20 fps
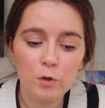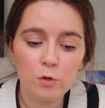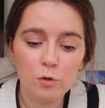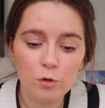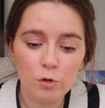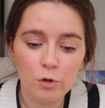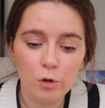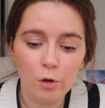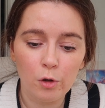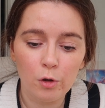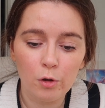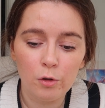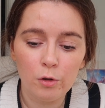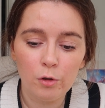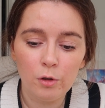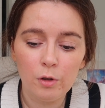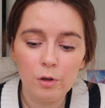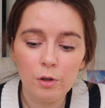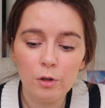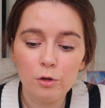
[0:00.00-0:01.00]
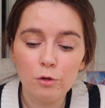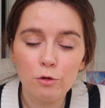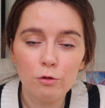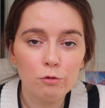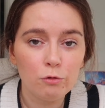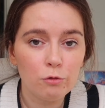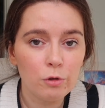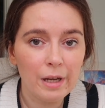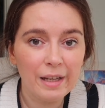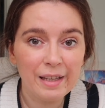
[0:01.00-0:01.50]
So
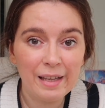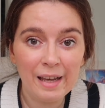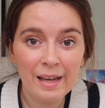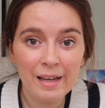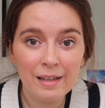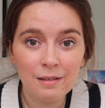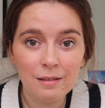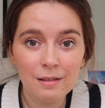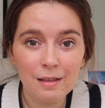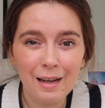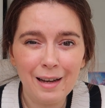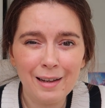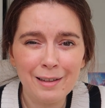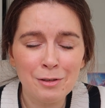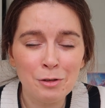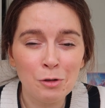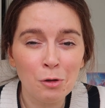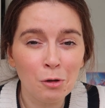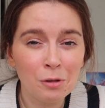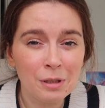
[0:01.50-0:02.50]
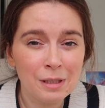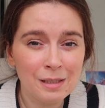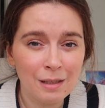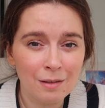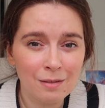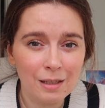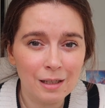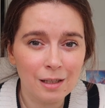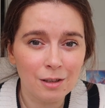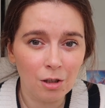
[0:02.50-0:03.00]
again, I know this
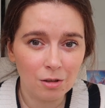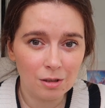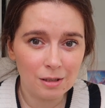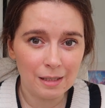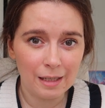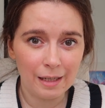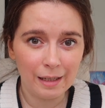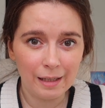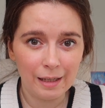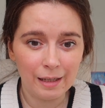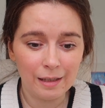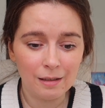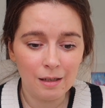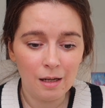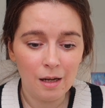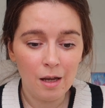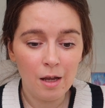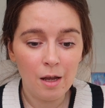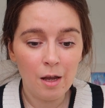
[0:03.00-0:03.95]
sounds like a lot to take in,